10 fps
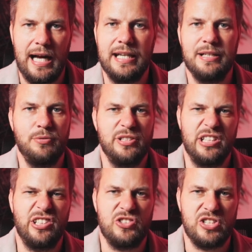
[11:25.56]
and it was a
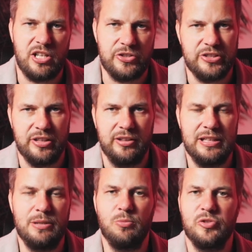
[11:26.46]
disaster.
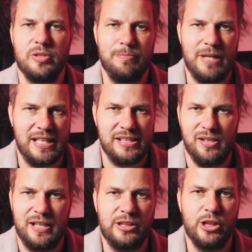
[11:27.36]
It was a mess.
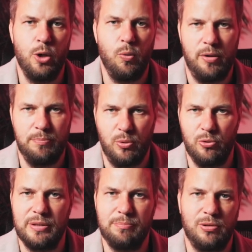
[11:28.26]
I had no
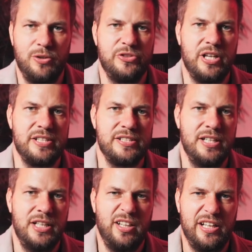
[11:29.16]
onboarding process.
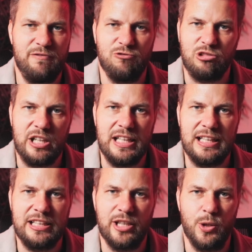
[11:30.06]
I didn't
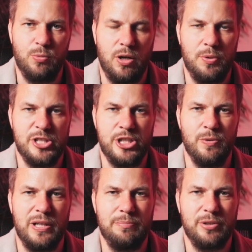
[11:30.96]
really know what I was
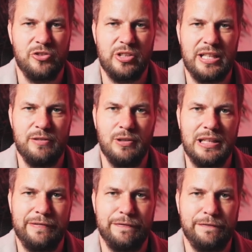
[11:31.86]
doing because I didn't
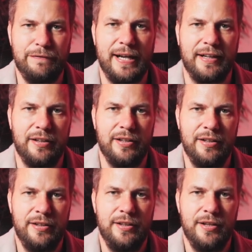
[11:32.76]
really think
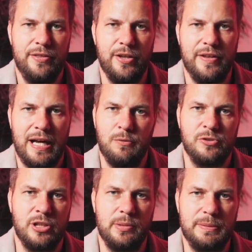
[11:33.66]
that was
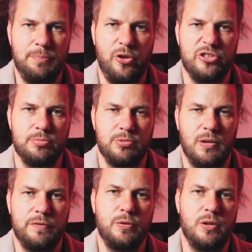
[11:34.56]
going to be possible.
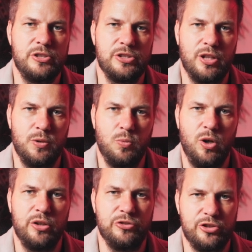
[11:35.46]
I thought I'd just go
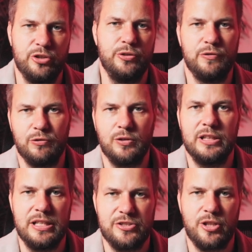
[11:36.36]
1, 2,
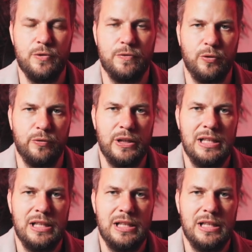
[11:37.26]
3 and so forth,